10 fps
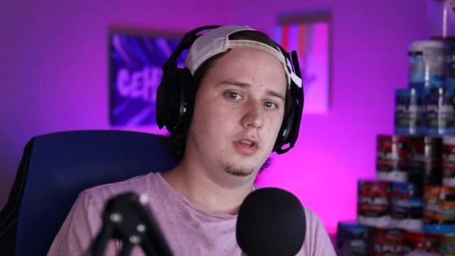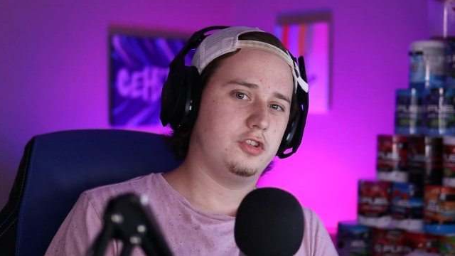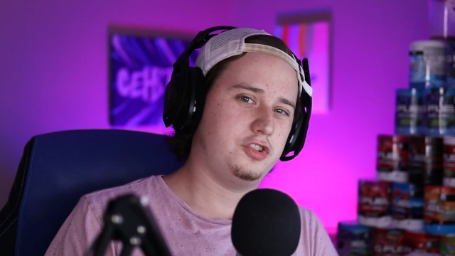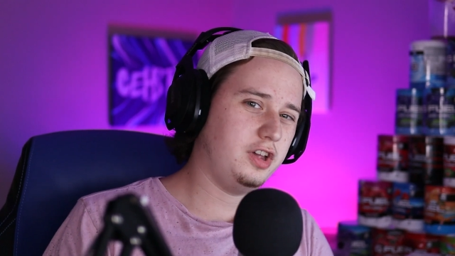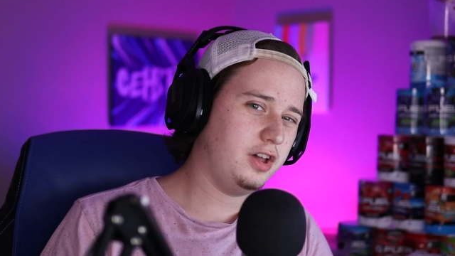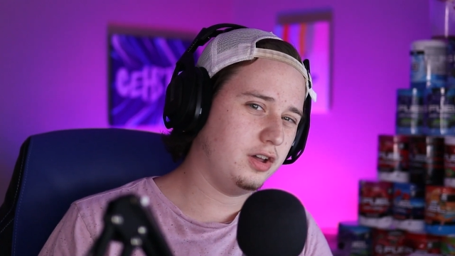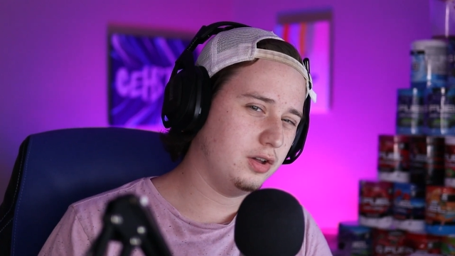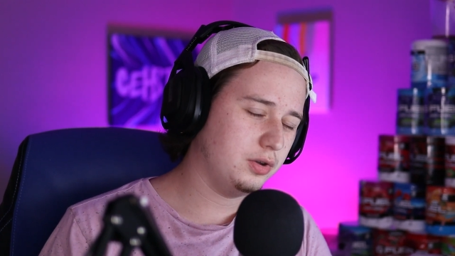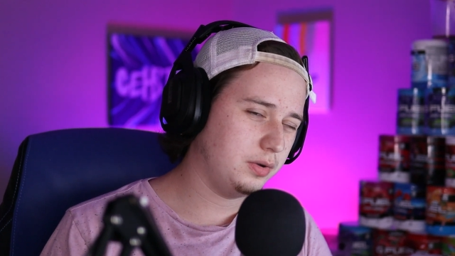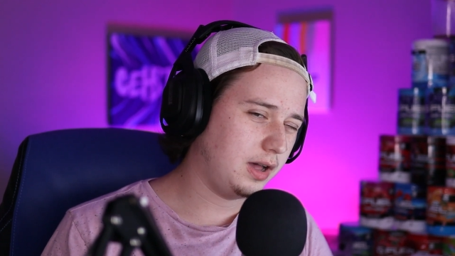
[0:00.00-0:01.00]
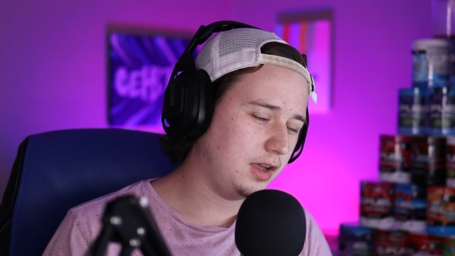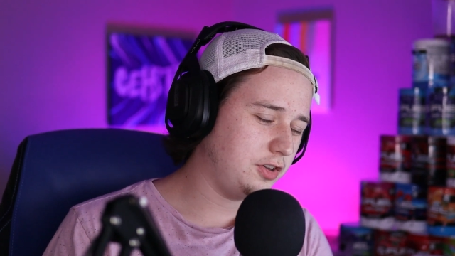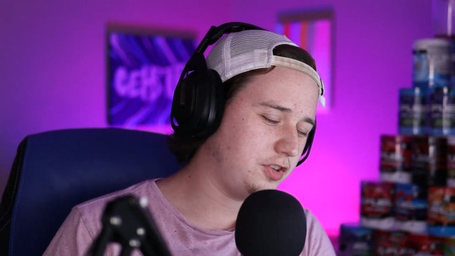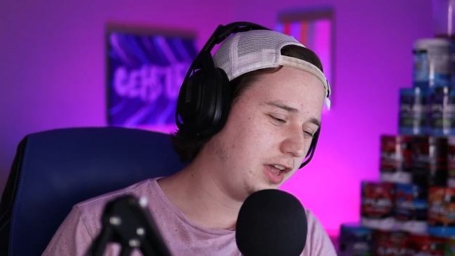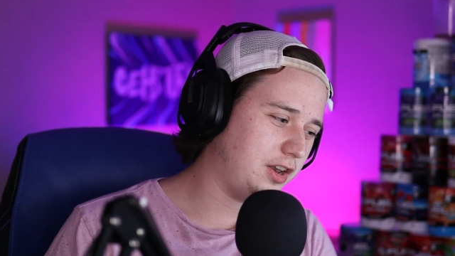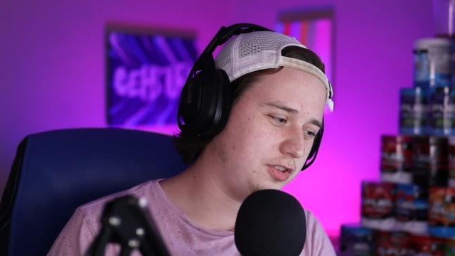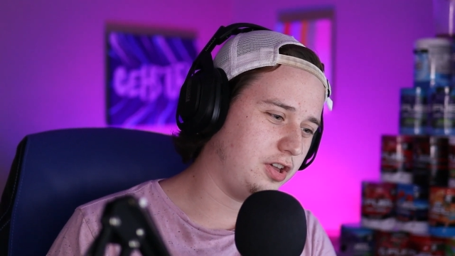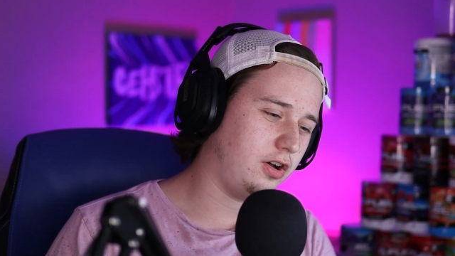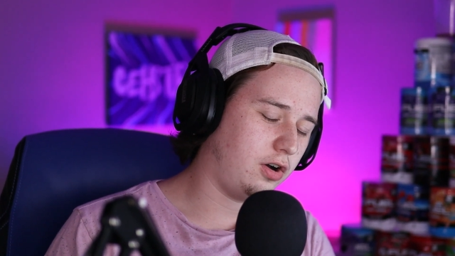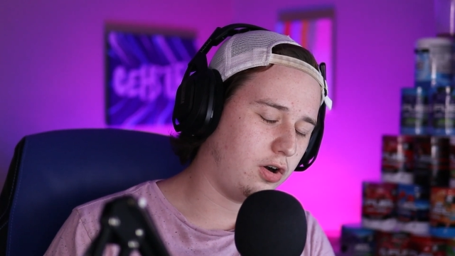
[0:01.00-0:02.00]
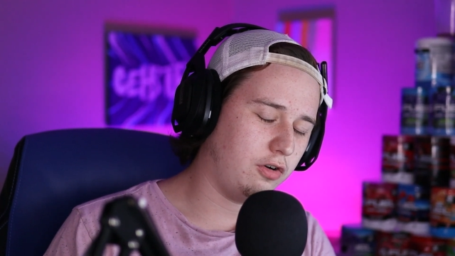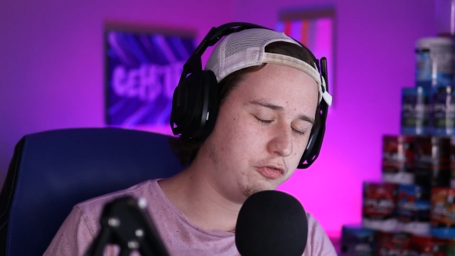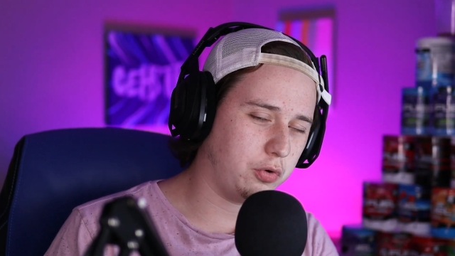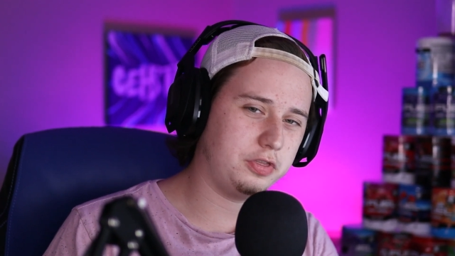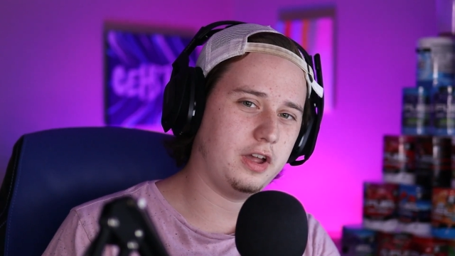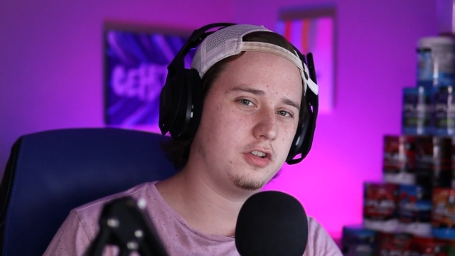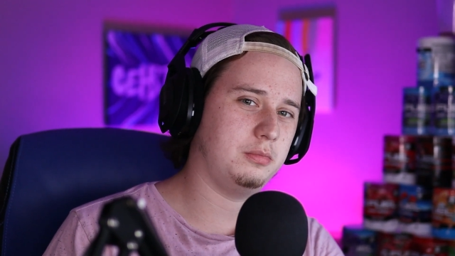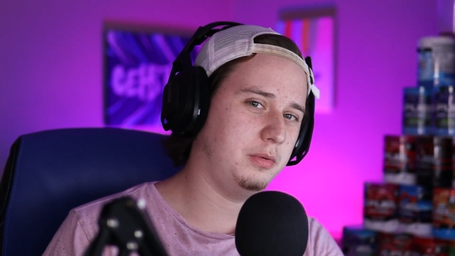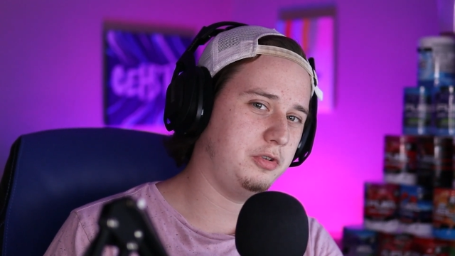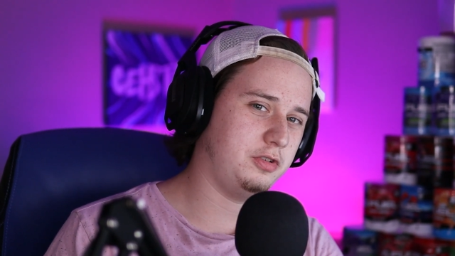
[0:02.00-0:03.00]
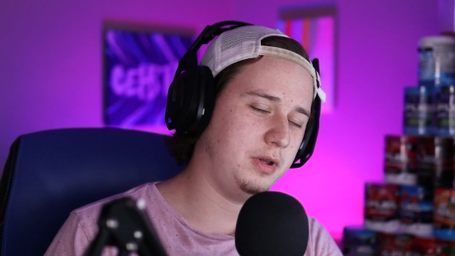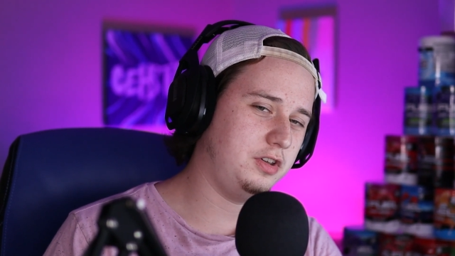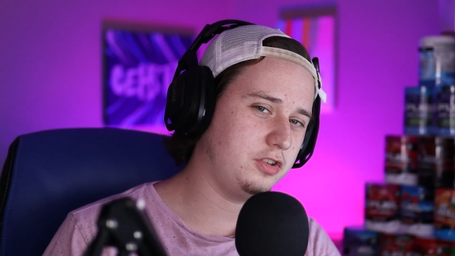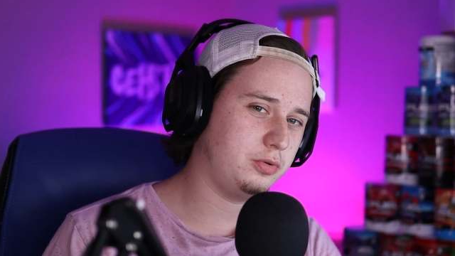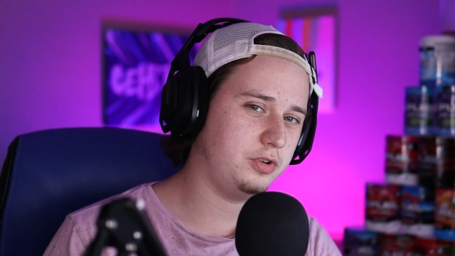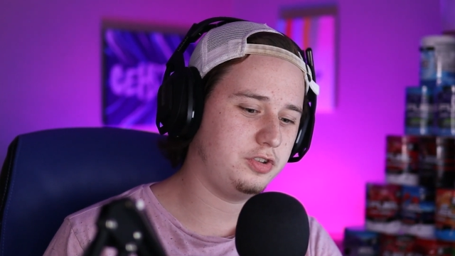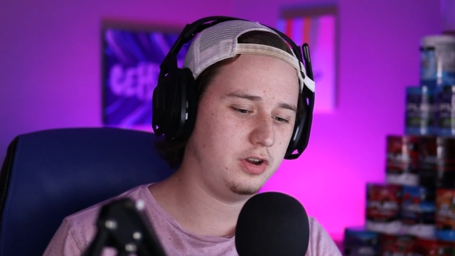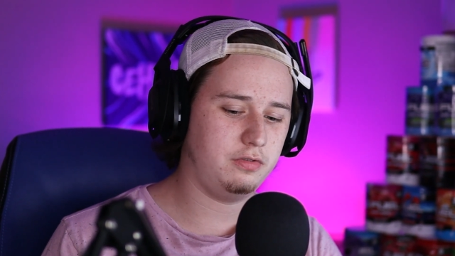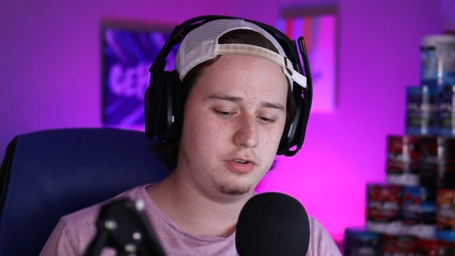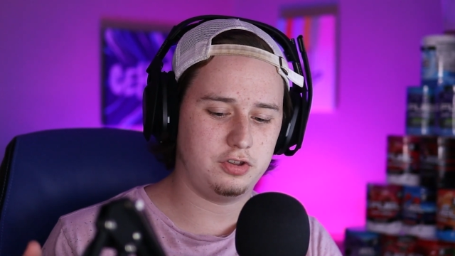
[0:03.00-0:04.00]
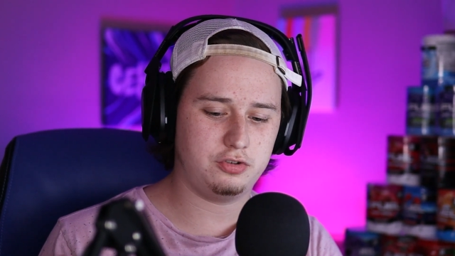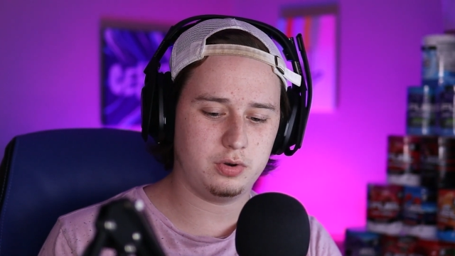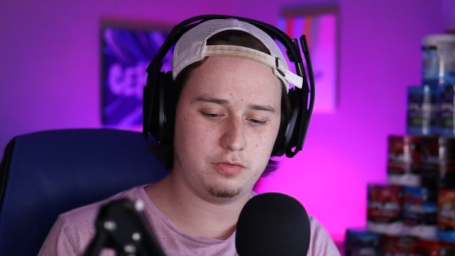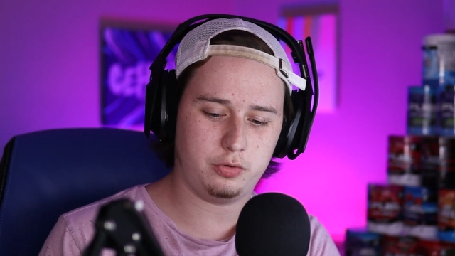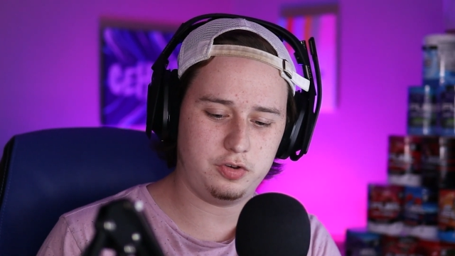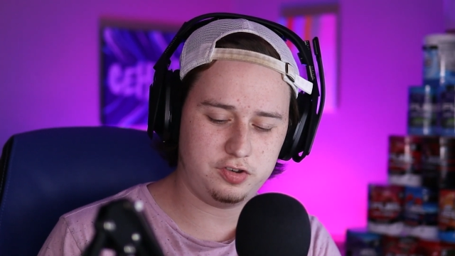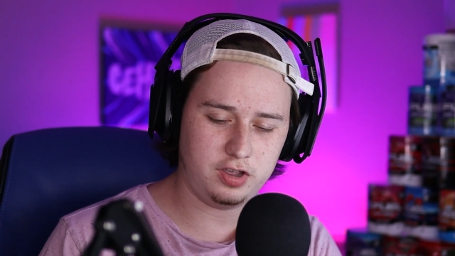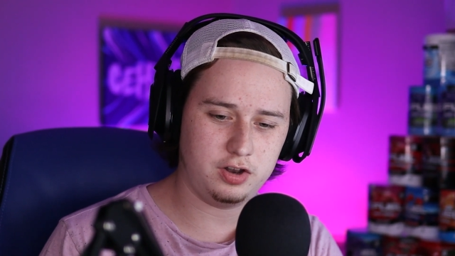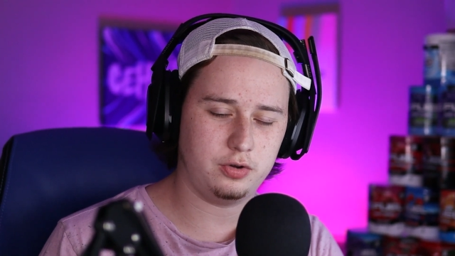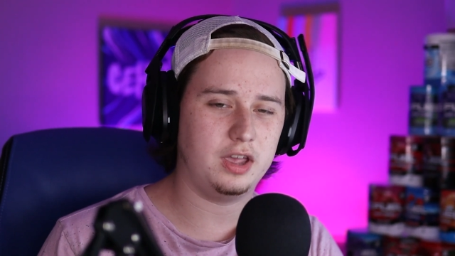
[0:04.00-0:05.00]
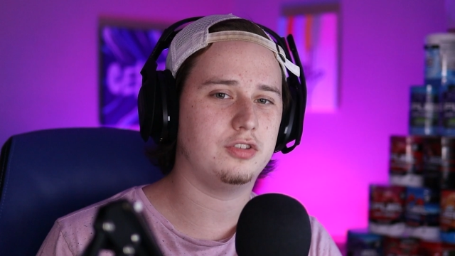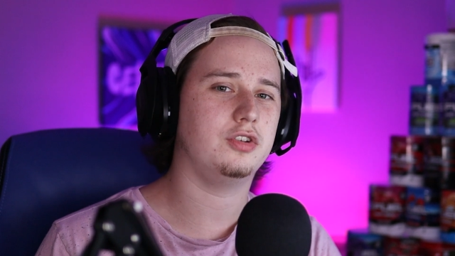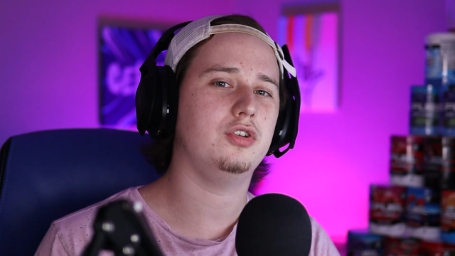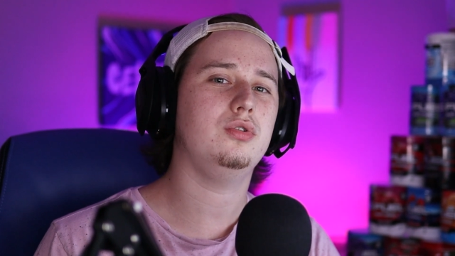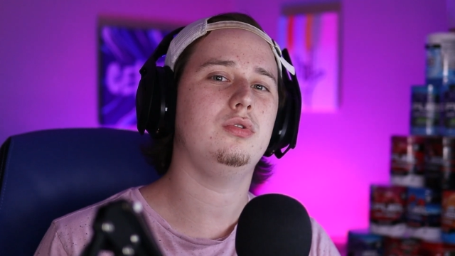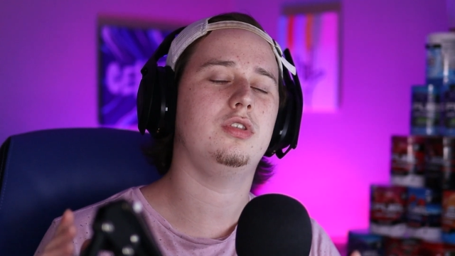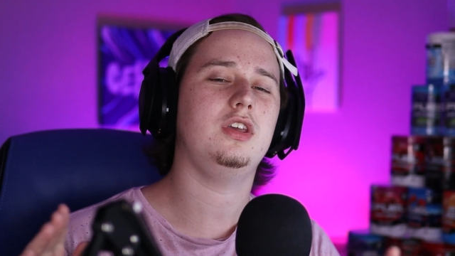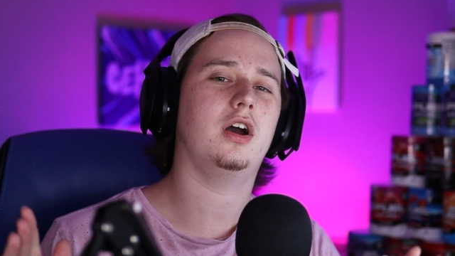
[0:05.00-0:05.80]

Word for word: So I decided to tell all 4,000 members of my Discord server to join a voice channel and to do the